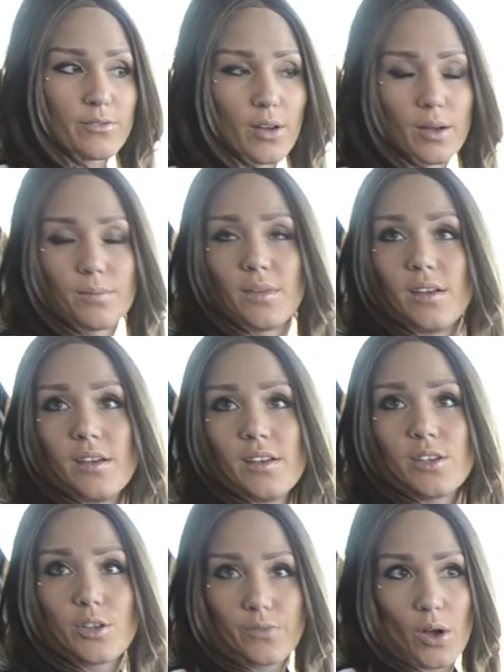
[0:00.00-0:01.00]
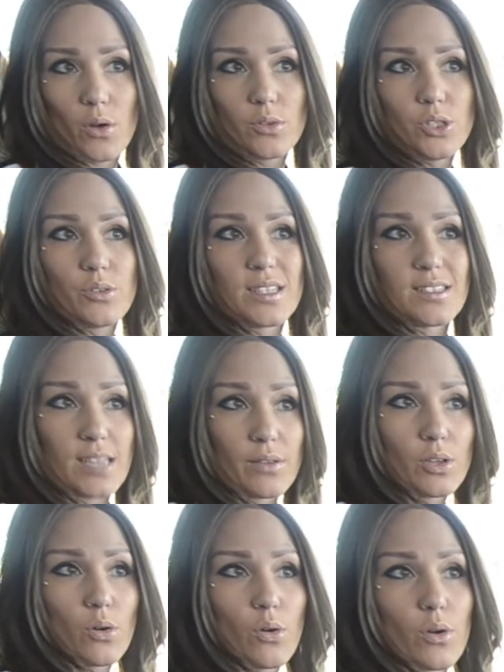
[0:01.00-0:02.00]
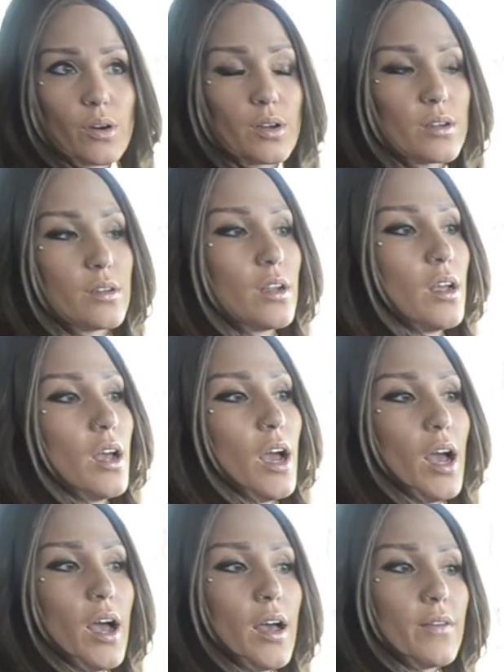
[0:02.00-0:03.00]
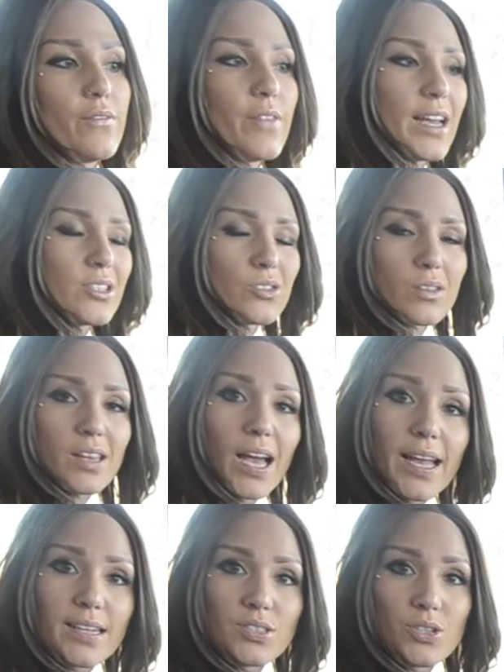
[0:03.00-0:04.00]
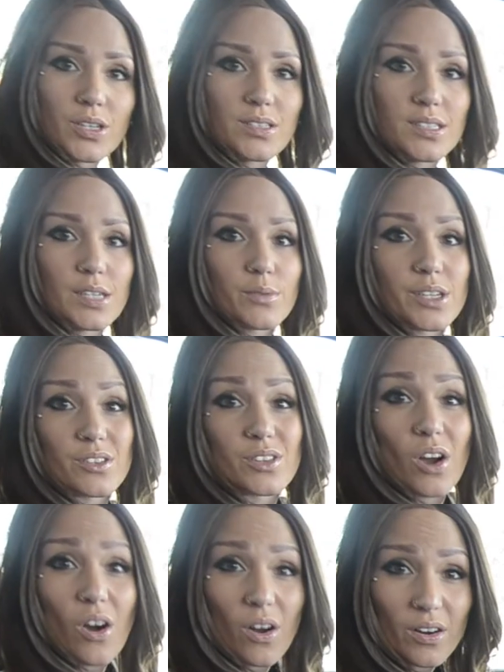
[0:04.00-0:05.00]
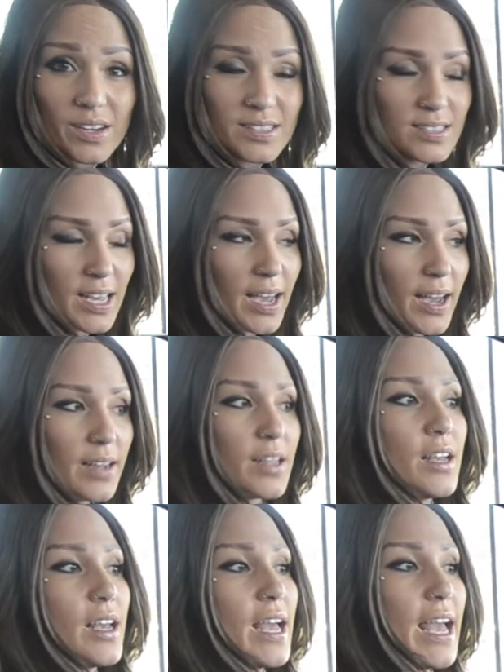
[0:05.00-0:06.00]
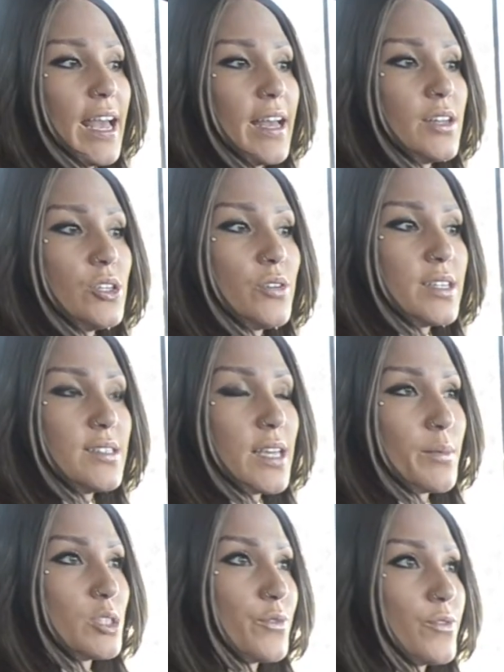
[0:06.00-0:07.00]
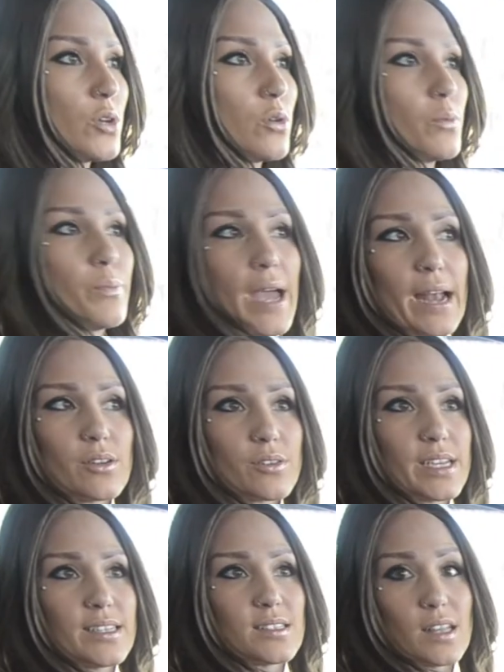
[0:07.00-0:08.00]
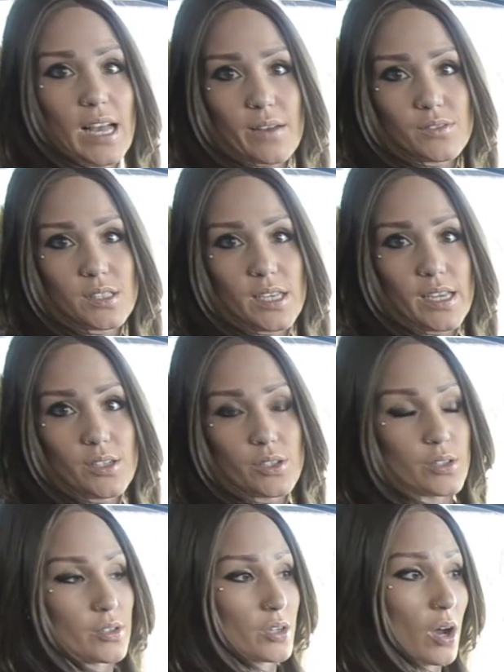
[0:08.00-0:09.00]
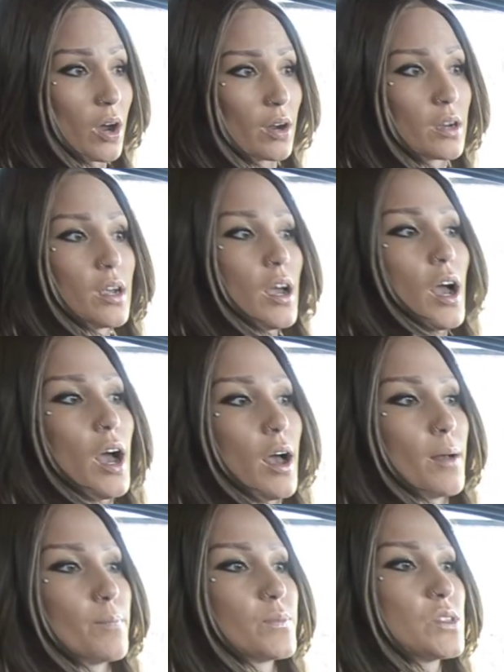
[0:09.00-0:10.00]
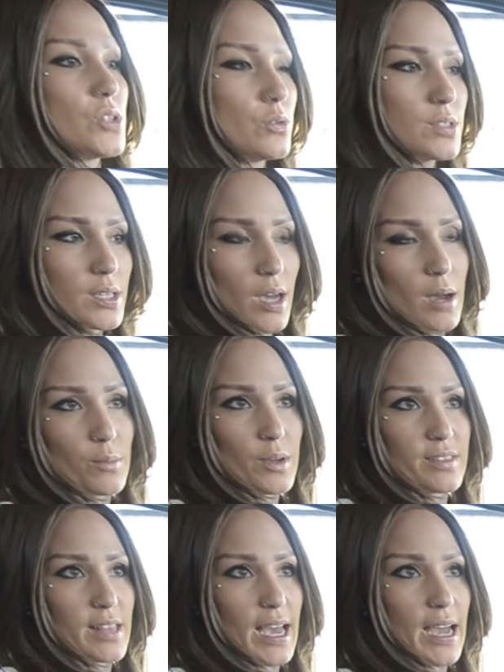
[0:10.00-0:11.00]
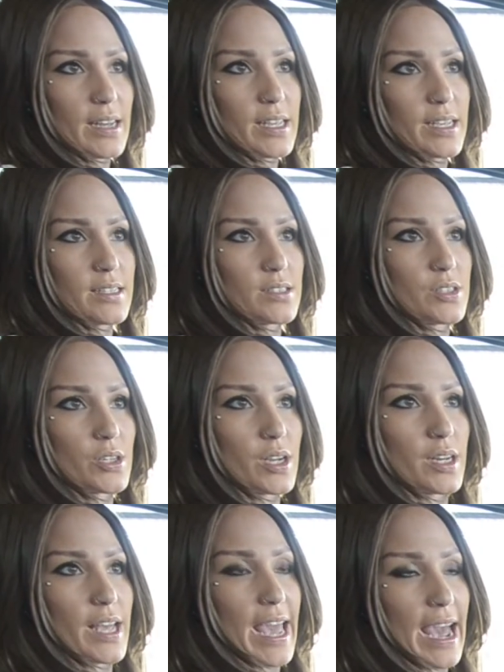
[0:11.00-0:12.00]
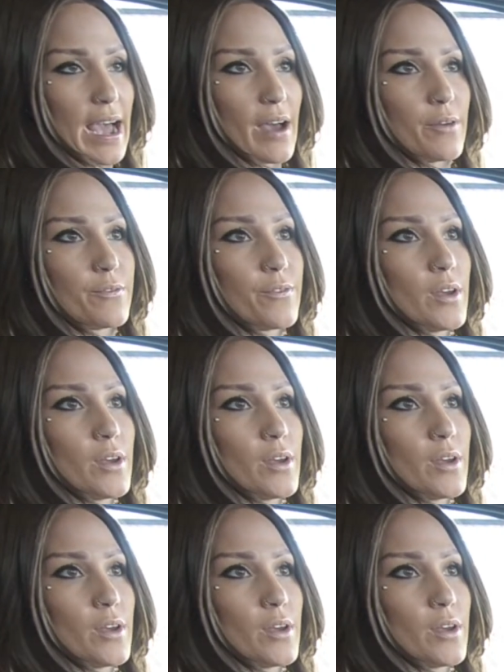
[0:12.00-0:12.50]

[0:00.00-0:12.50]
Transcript: from your phone. You can sound the horn, flash your lights, you can see where your car is at, and you can see how much fuel battery is left in your car. Soon to come with that is they're going to have